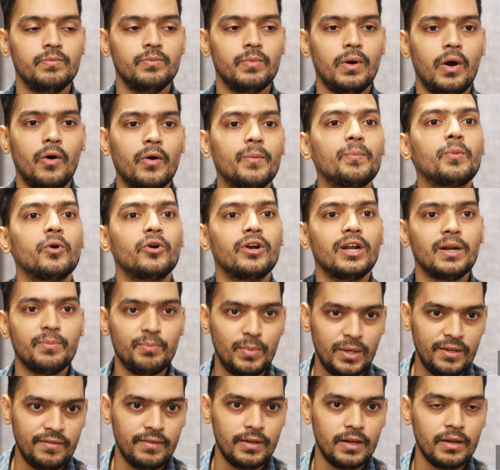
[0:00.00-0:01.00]
our
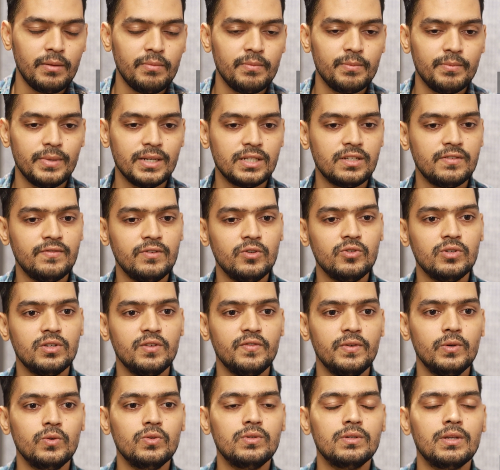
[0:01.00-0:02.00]
product BVR, Best Views
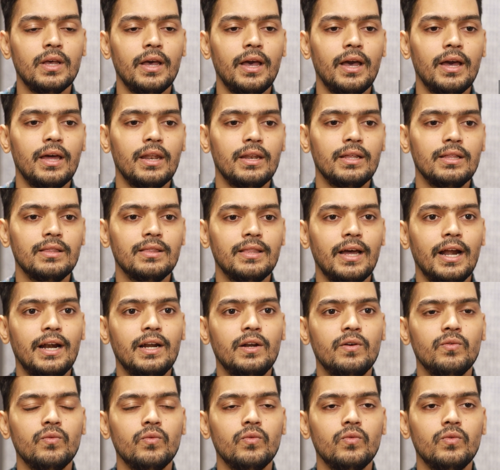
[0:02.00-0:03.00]
Reviews, and in
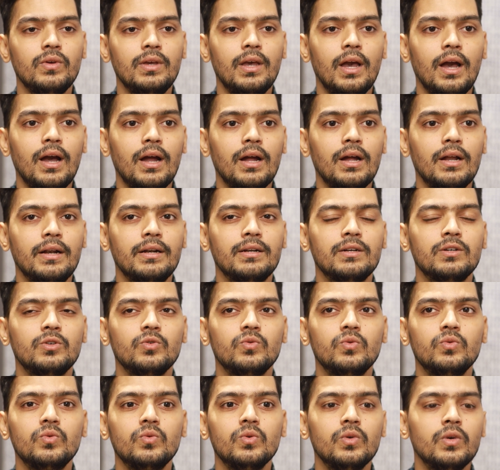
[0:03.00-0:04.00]
that we had
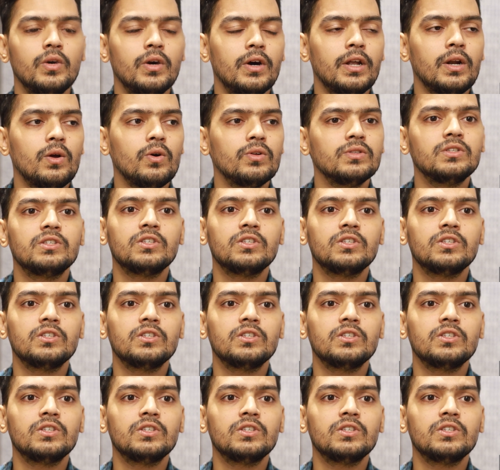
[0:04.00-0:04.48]
to work on